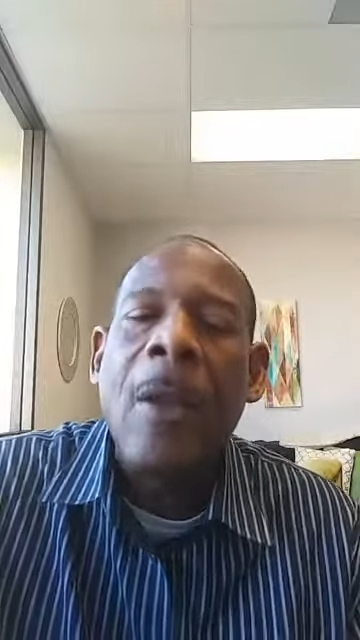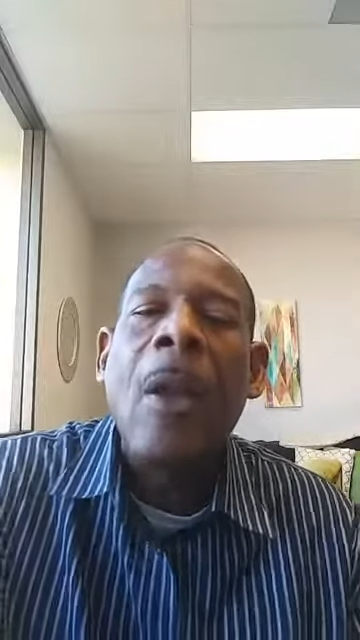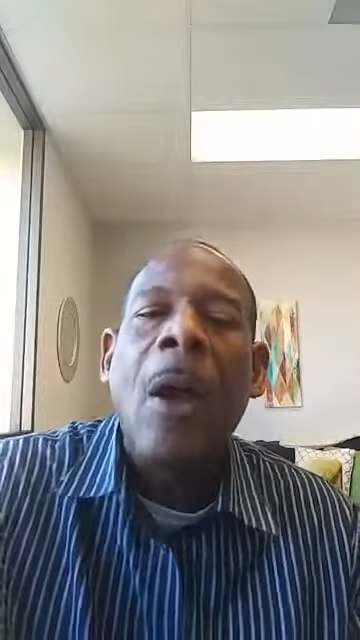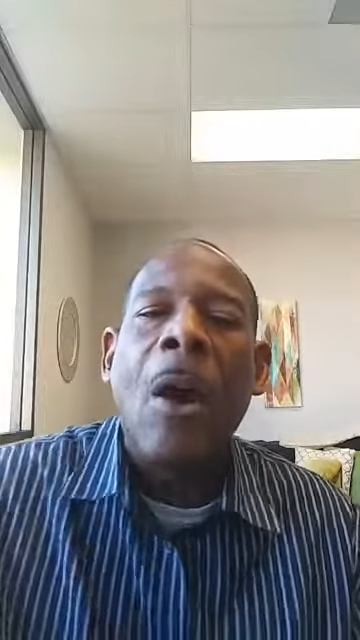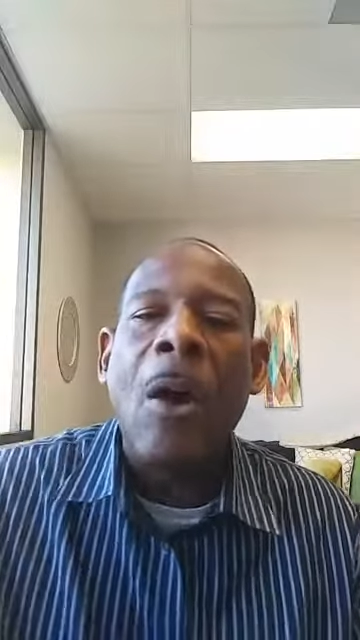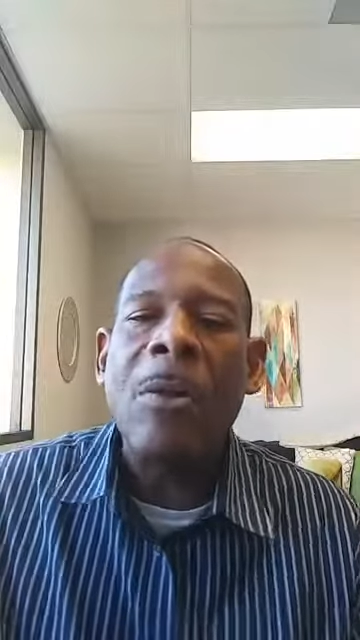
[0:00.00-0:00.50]

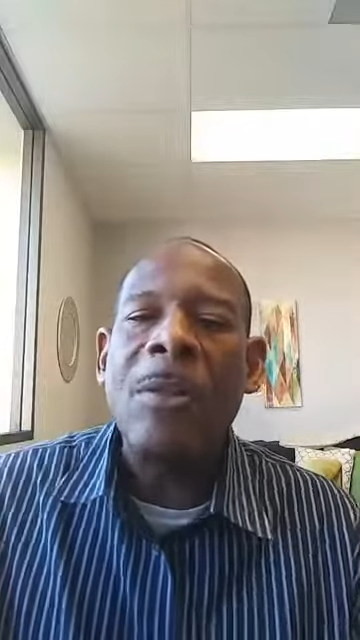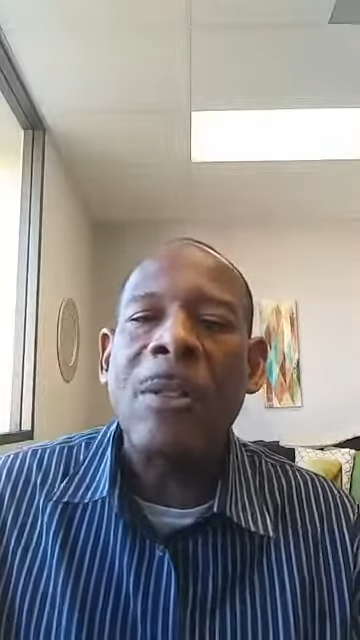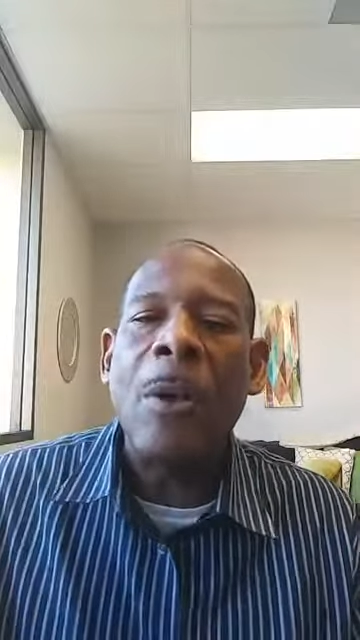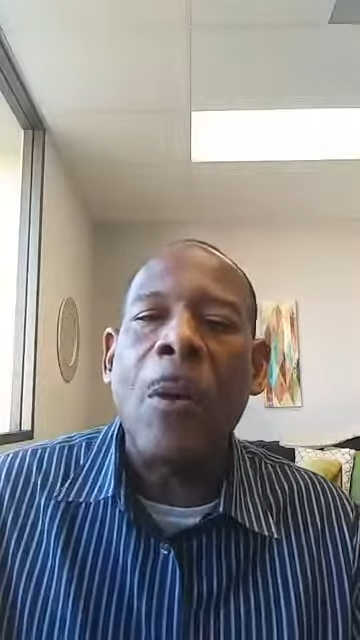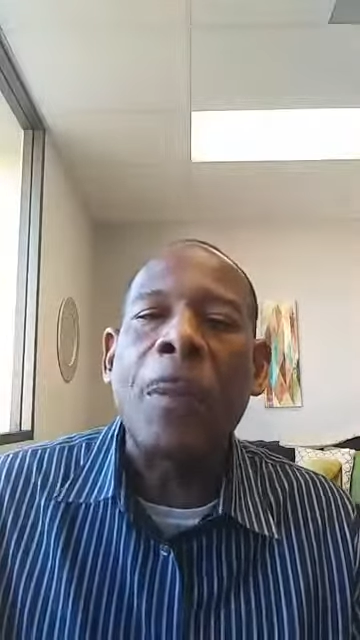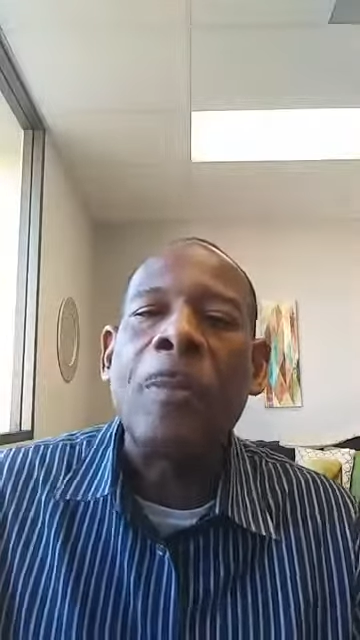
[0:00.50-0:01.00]

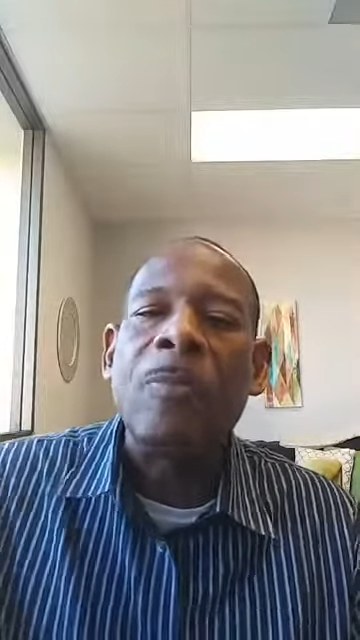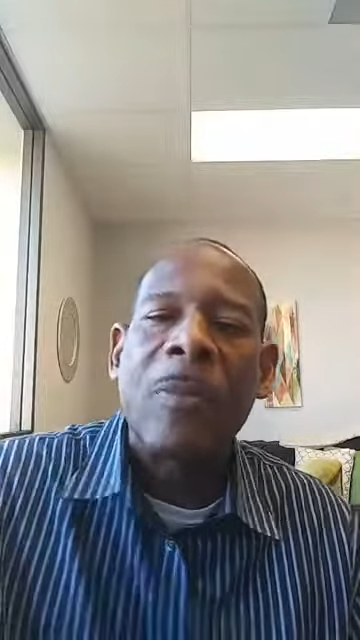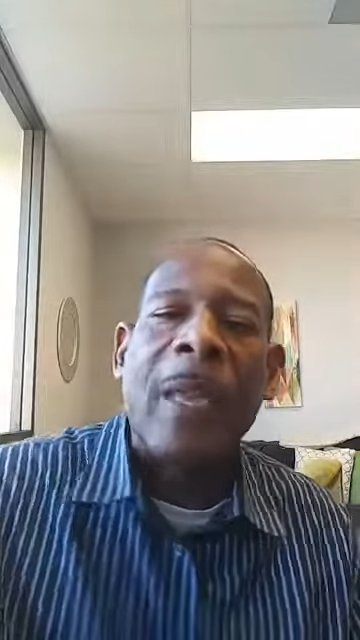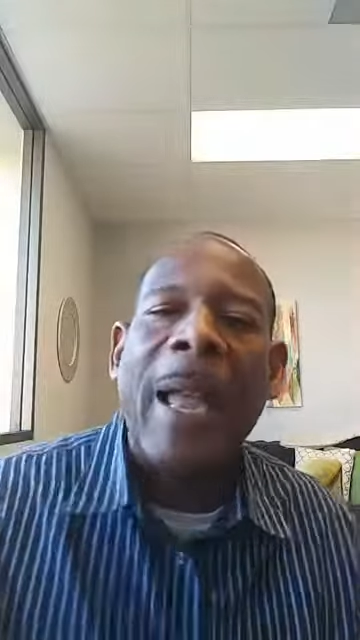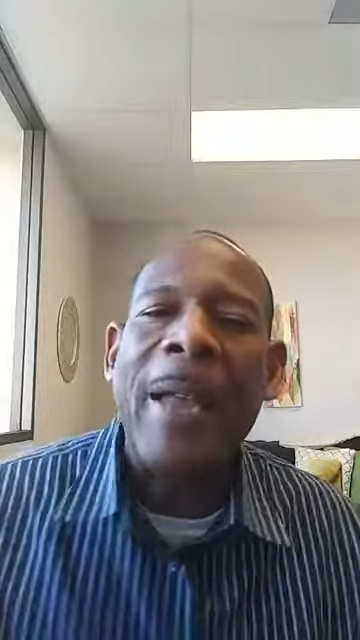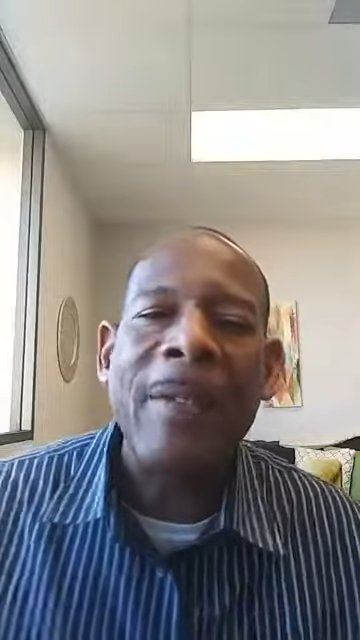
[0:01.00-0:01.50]
Also,
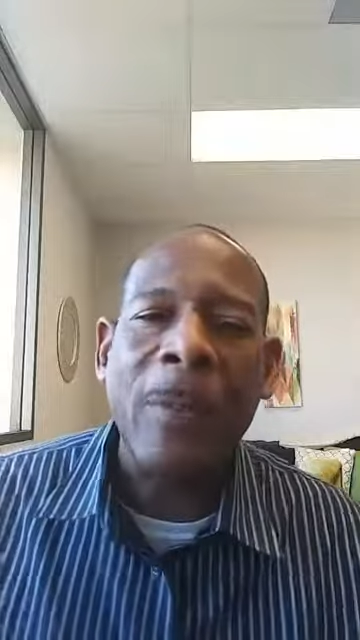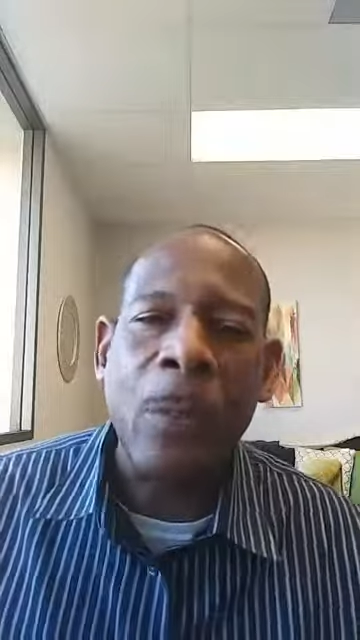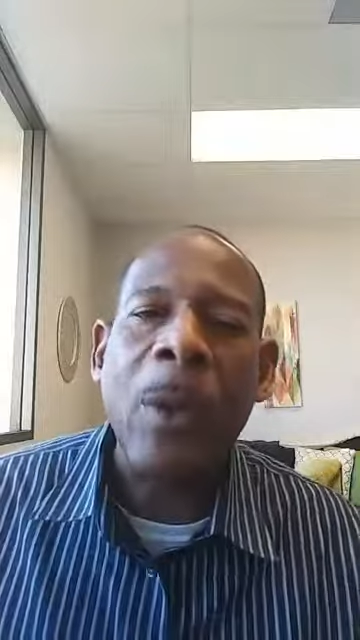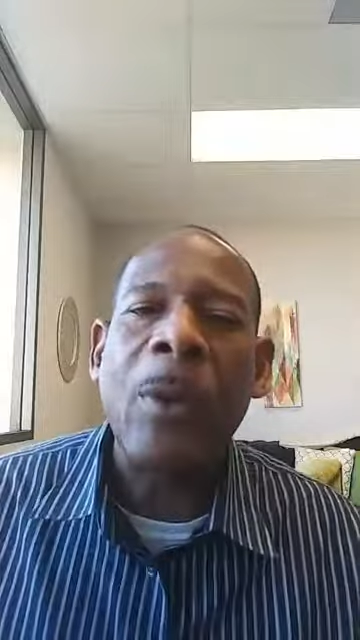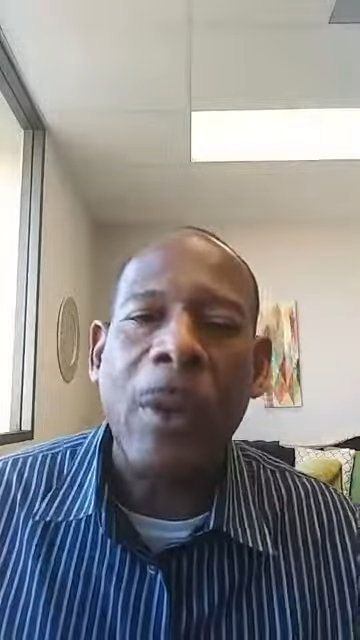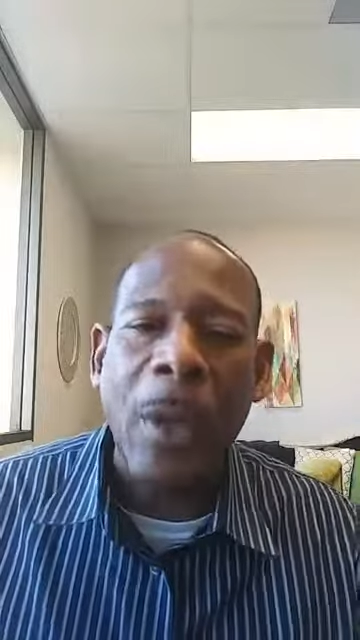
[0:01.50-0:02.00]
I have some
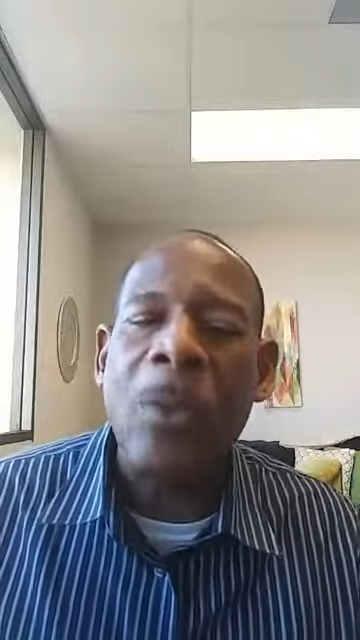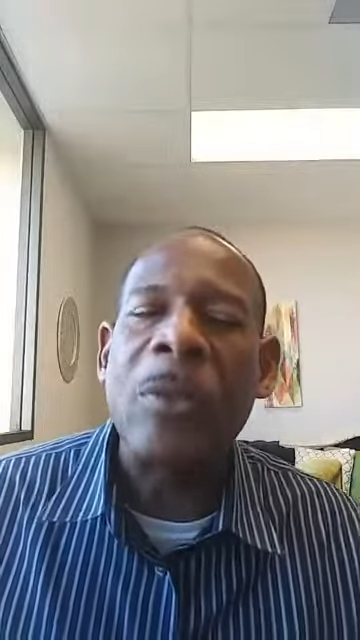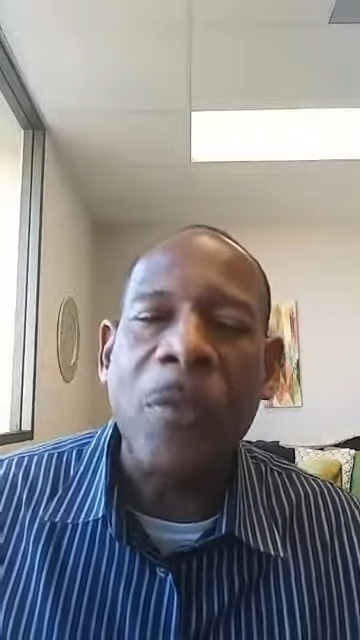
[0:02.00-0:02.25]
real close